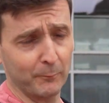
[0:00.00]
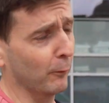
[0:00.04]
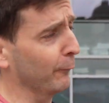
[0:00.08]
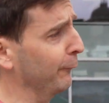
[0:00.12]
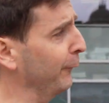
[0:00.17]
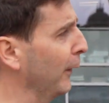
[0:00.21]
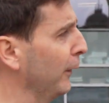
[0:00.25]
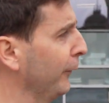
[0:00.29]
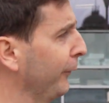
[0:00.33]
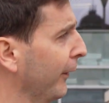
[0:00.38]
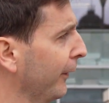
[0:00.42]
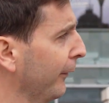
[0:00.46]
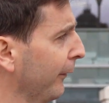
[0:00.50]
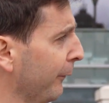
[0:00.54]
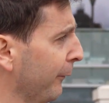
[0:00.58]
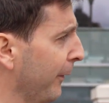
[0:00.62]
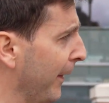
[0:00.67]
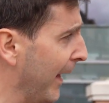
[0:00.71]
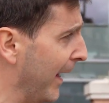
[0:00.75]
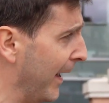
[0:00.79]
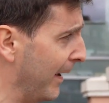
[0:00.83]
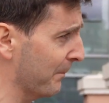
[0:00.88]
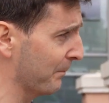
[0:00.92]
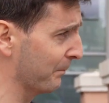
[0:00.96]
more photos of
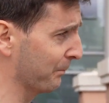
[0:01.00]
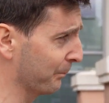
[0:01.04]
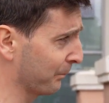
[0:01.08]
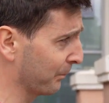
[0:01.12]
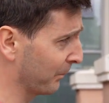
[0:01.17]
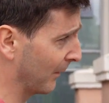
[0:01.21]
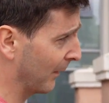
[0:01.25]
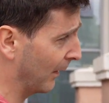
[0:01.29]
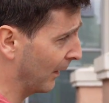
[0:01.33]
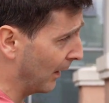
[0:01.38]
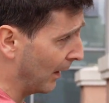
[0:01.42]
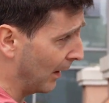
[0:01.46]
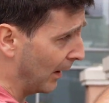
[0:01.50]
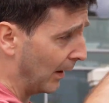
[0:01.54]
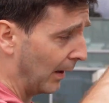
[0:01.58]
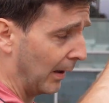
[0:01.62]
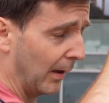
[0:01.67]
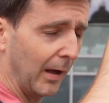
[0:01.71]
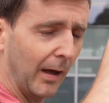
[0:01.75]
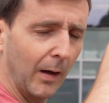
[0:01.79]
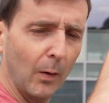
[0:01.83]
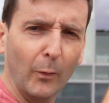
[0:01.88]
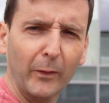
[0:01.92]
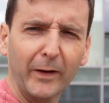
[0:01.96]
that.
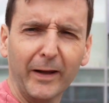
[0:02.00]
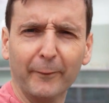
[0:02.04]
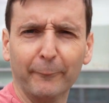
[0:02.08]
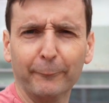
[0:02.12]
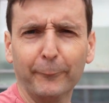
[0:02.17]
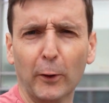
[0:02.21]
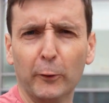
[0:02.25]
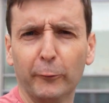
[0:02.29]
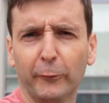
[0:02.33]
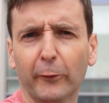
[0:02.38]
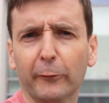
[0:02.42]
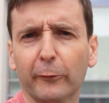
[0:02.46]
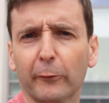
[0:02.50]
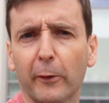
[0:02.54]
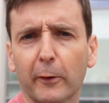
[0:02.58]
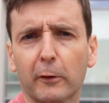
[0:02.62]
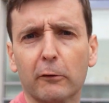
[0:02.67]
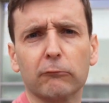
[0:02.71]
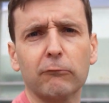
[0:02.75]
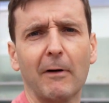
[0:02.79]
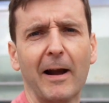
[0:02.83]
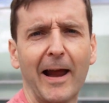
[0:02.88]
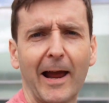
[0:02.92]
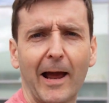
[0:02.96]
I want to get photos of the
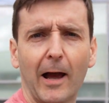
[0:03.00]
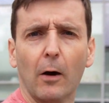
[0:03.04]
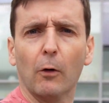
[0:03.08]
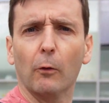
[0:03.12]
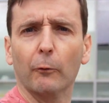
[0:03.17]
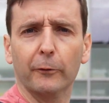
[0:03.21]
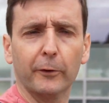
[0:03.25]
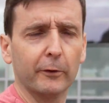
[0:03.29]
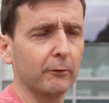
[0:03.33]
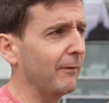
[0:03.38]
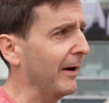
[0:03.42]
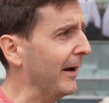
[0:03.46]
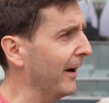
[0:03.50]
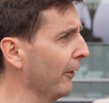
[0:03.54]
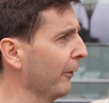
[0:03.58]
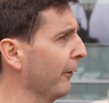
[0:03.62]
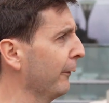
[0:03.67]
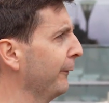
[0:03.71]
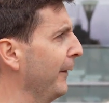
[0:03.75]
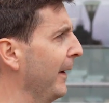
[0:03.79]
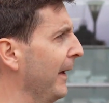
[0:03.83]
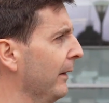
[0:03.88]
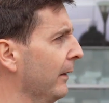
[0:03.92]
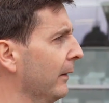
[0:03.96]
ground around the
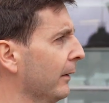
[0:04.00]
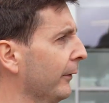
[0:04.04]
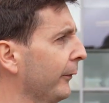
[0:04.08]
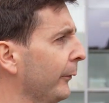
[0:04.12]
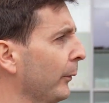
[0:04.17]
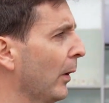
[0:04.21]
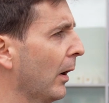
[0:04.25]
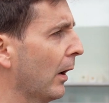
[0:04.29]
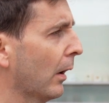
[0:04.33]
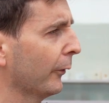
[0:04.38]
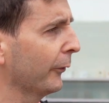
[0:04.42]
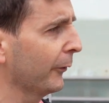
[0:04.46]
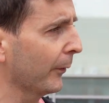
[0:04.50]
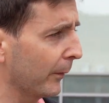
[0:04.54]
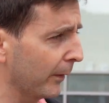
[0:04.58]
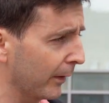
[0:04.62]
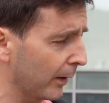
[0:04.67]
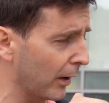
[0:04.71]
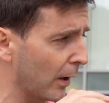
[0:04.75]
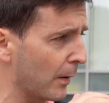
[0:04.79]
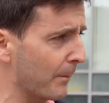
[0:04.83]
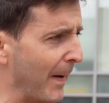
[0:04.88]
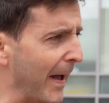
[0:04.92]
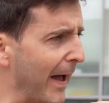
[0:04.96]
vent as well. So I'm going
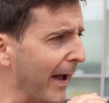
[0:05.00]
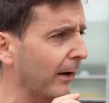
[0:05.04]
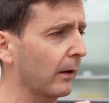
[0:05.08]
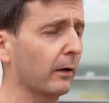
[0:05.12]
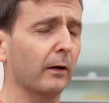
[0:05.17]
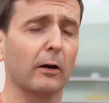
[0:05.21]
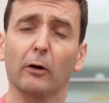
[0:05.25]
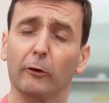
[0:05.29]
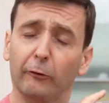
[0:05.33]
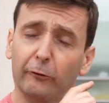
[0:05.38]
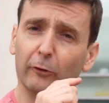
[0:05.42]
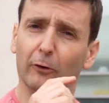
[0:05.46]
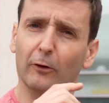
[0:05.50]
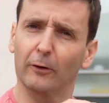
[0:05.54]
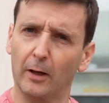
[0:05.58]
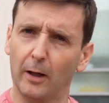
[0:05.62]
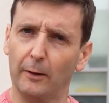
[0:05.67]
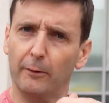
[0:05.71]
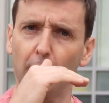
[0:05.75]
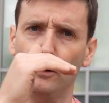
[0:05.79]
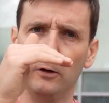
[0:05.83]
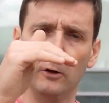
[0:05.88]
to go back and I'm going to shoot another